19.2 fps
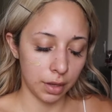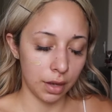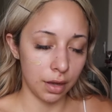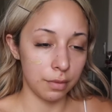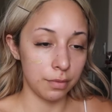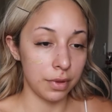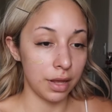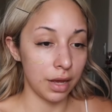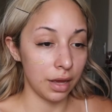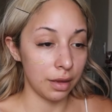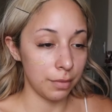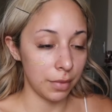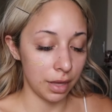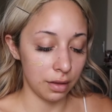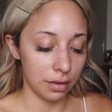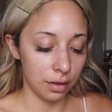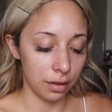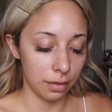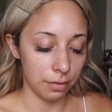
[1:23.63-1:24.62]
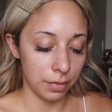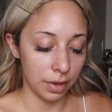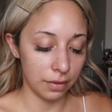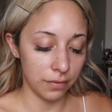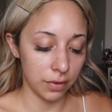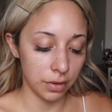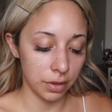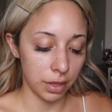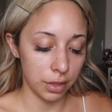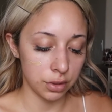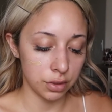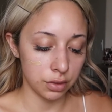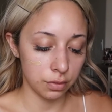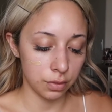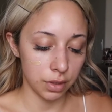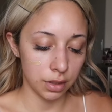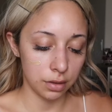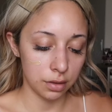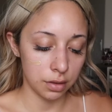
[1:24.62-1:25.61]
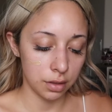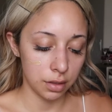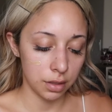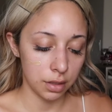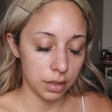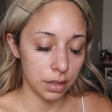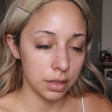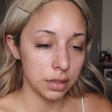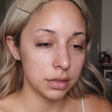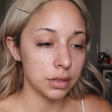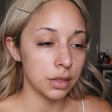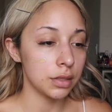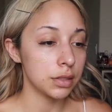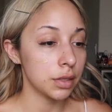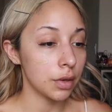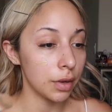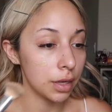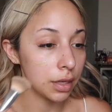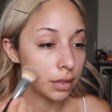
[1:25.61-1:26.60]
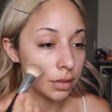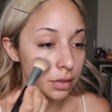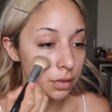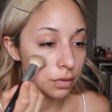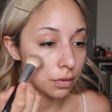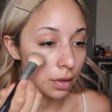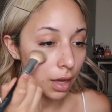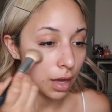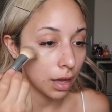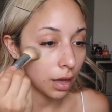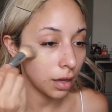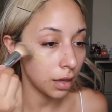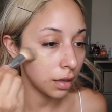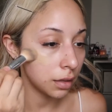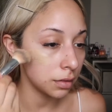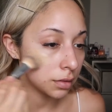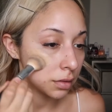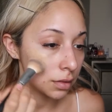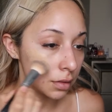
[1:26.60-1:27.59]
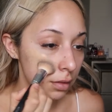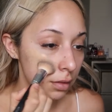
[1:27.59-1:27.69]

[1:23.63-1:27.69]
apply my foundation with. So let's go ahead and do that.